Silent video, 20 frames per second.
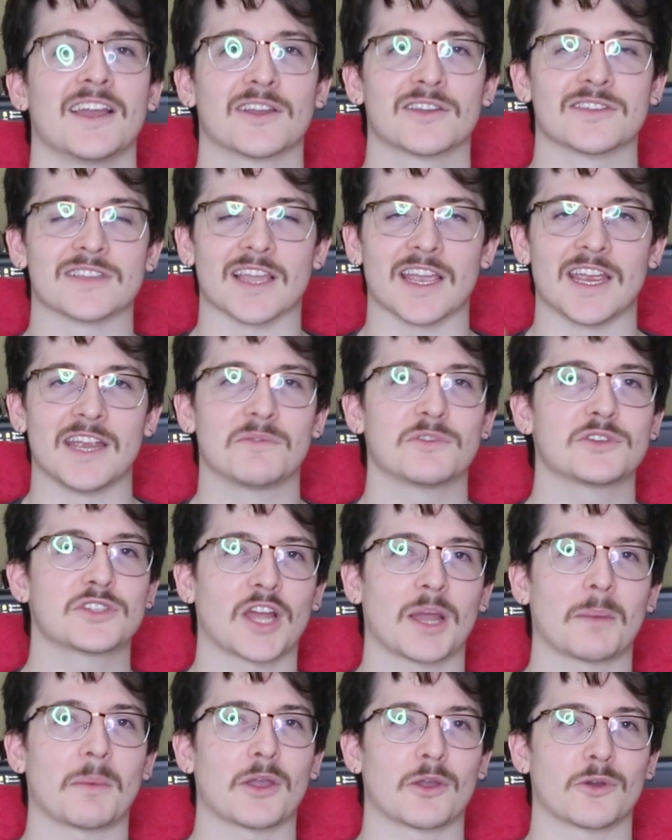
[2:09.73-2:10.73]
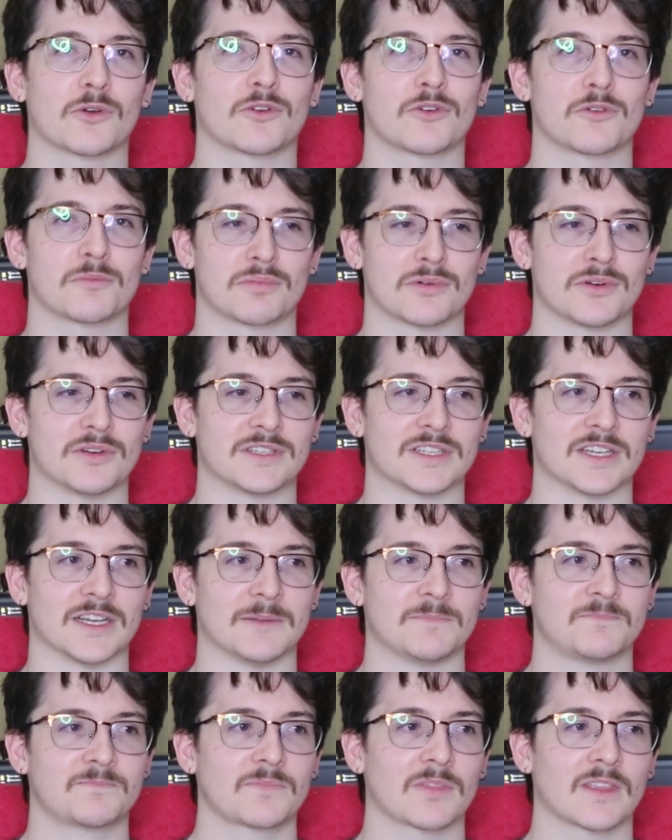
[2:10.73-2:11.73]
Because every time I order a
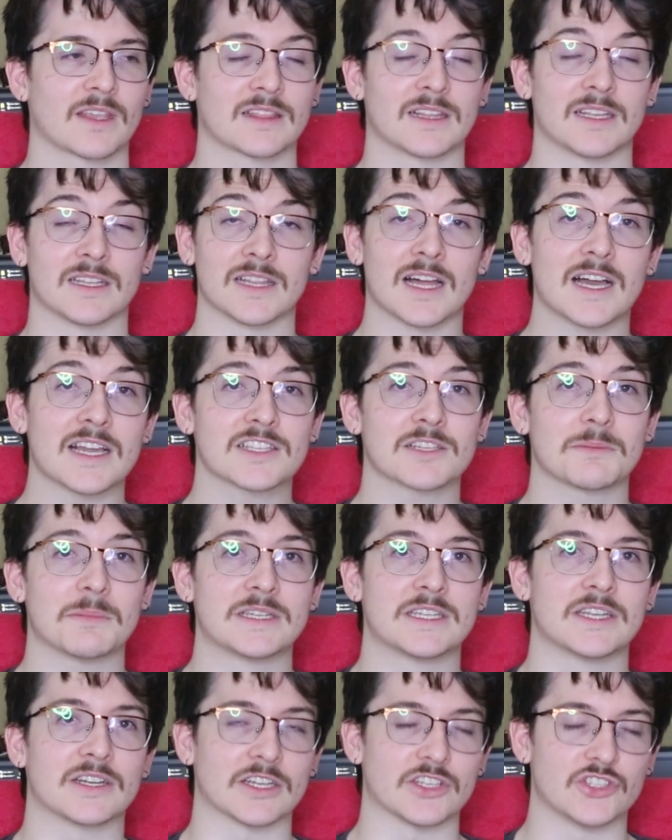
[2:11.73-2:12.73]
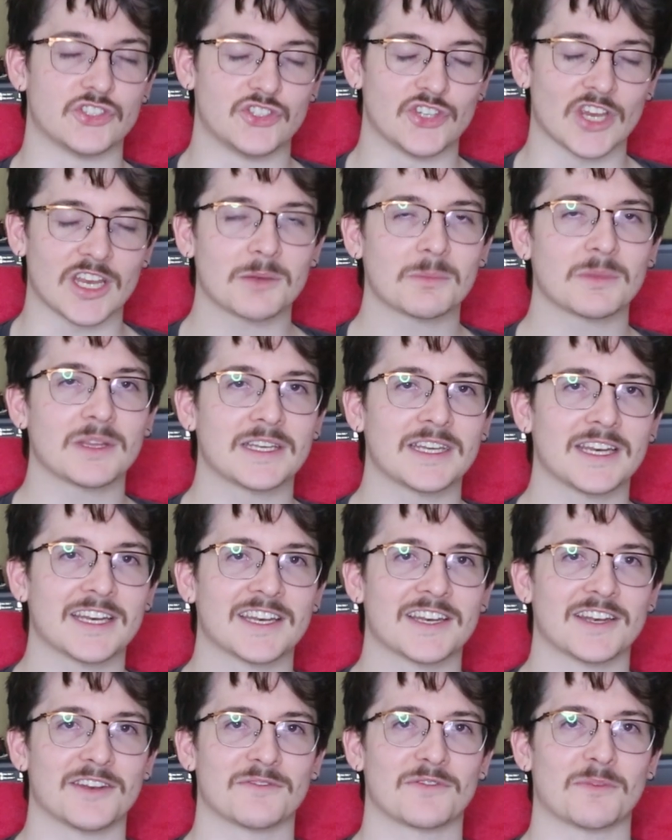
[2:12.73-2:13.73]
printer, the last time I did, I genuinely
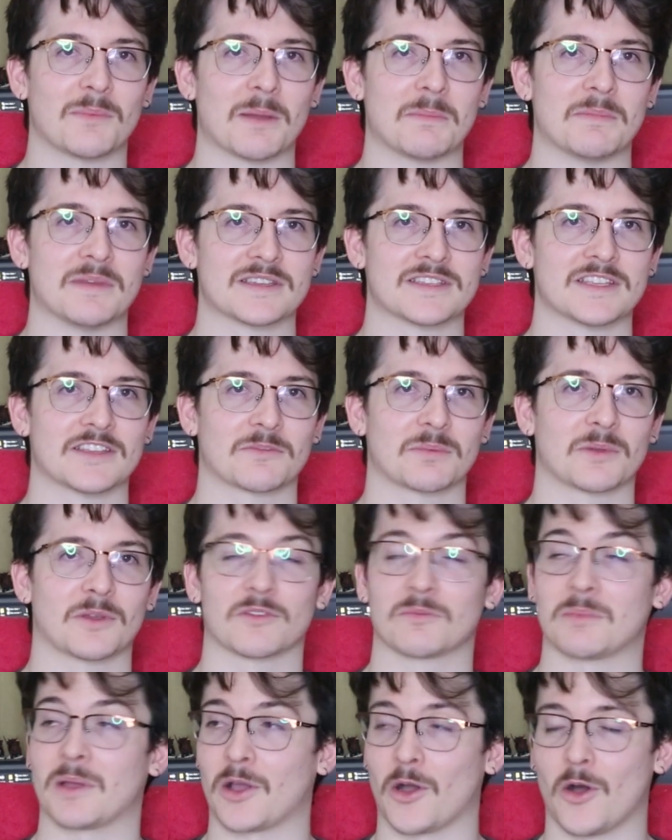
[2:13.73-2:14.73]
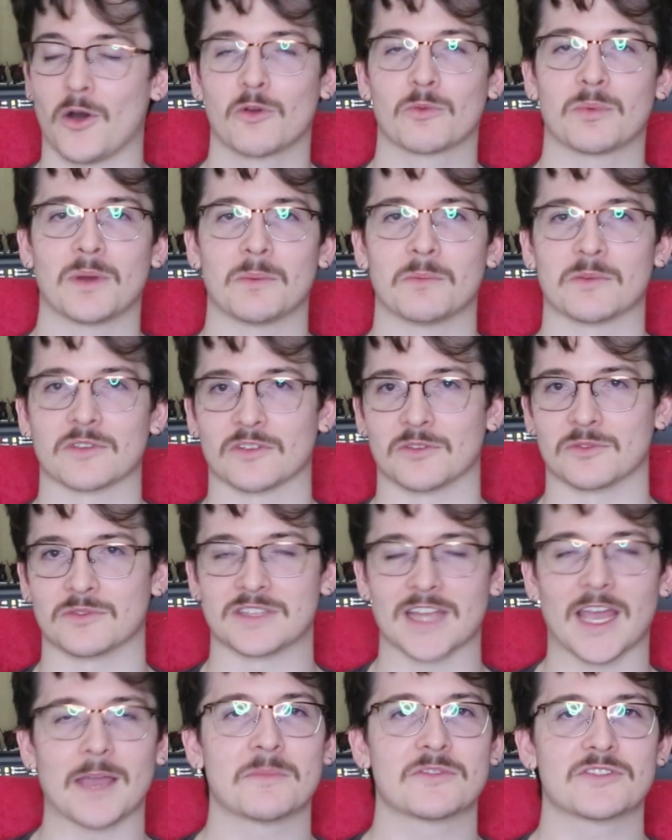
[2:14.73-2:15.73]
needed it for my business because my old one was all
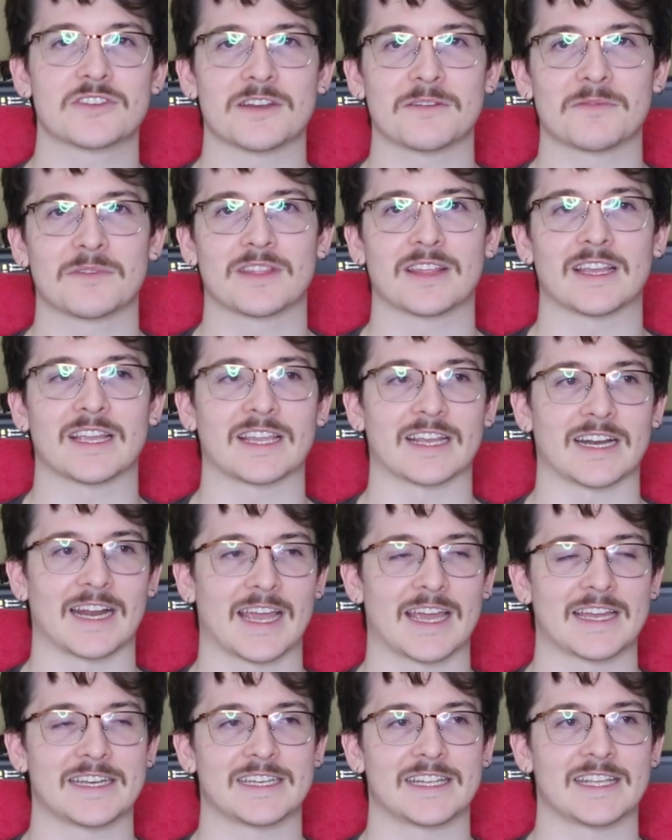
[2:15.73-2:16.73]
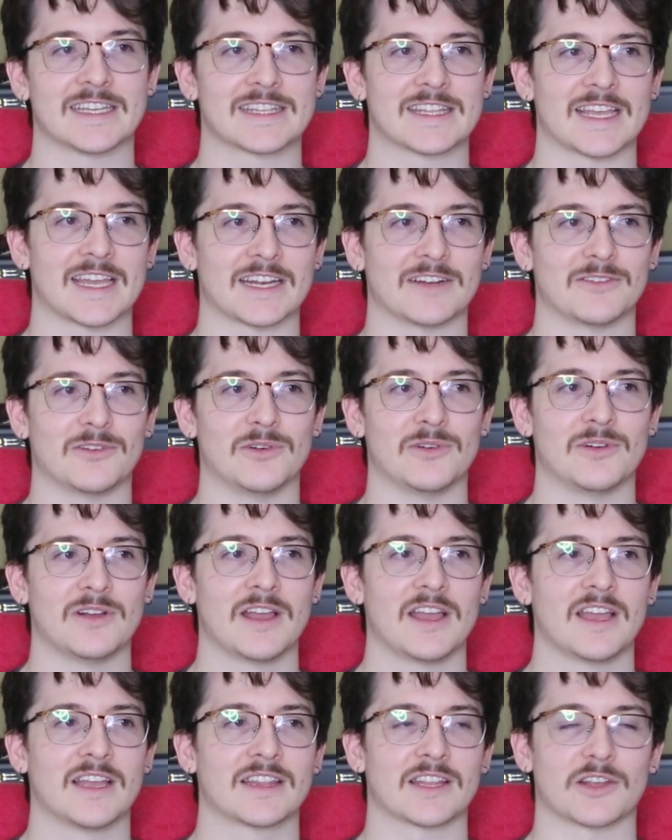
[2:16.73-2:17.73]
damaged and everything, and I had to get that all
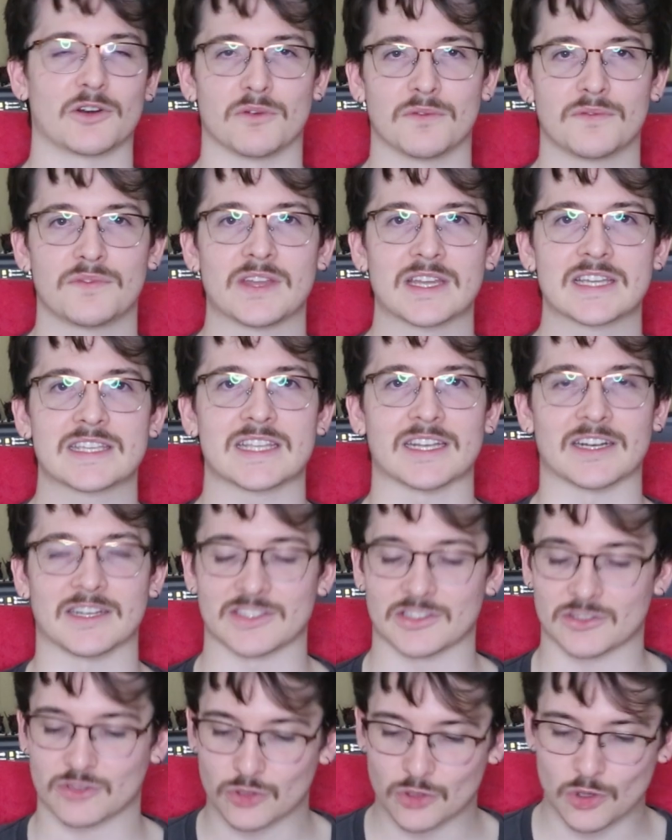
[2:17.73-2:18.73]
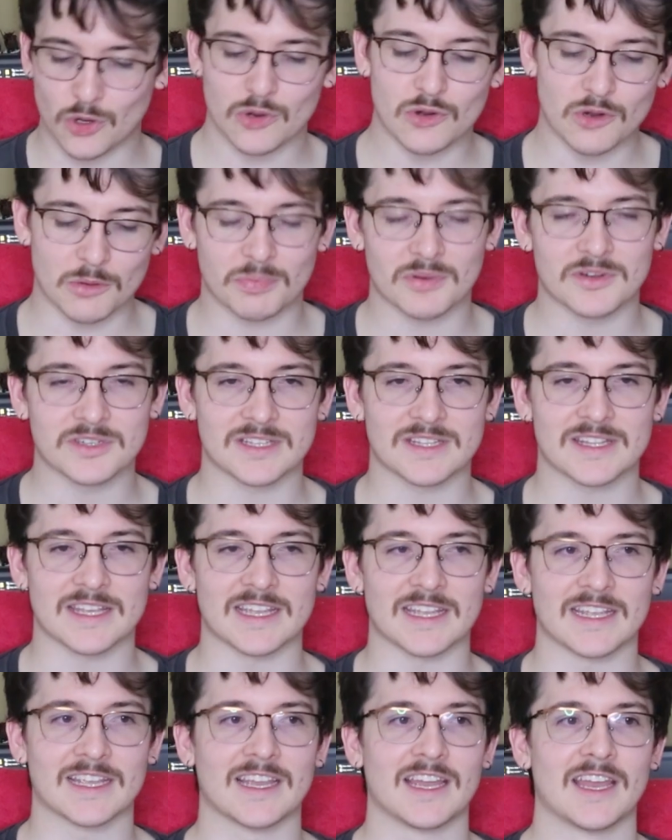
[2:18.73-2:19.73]
fixed, and I just couldn't print a
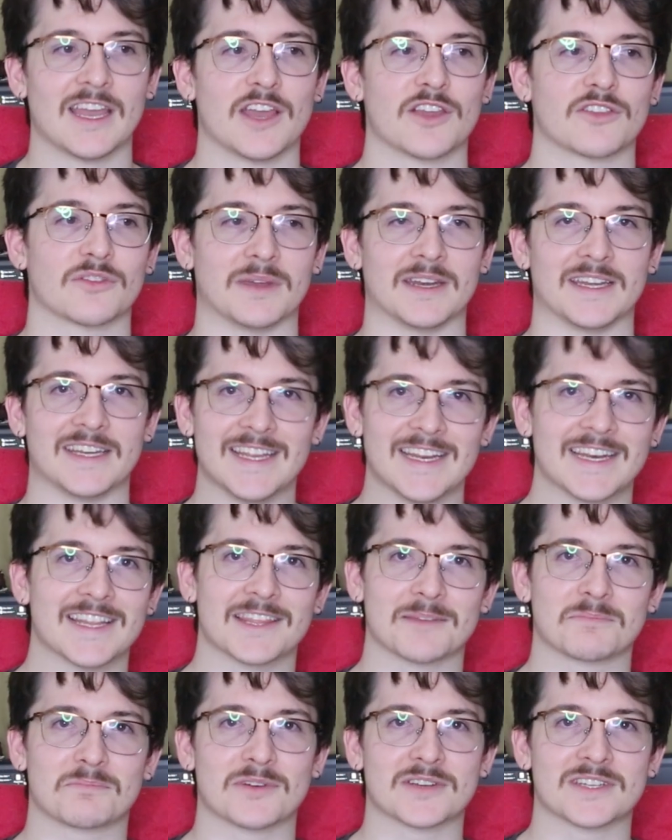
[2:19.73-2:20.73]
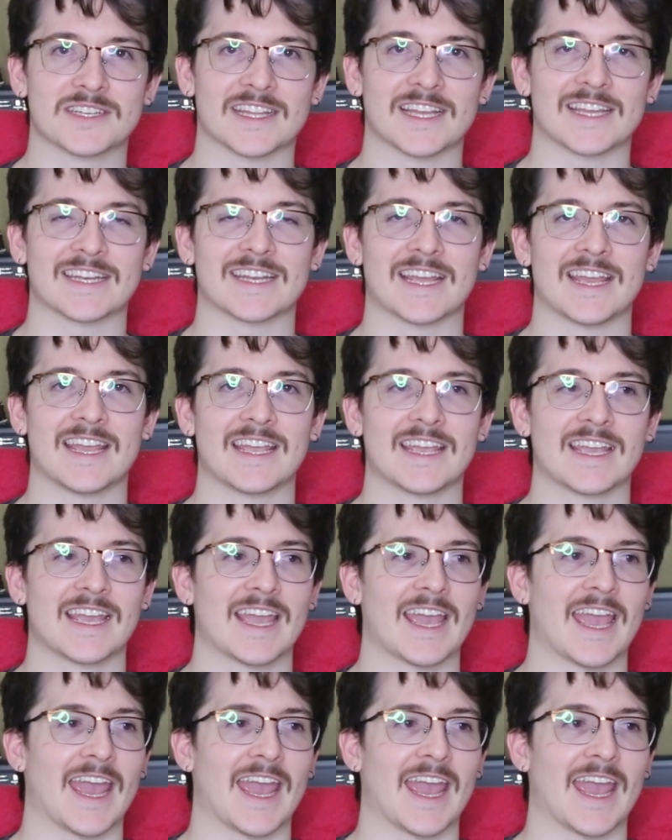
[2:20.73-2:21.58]
thing. So I needed that printer that day,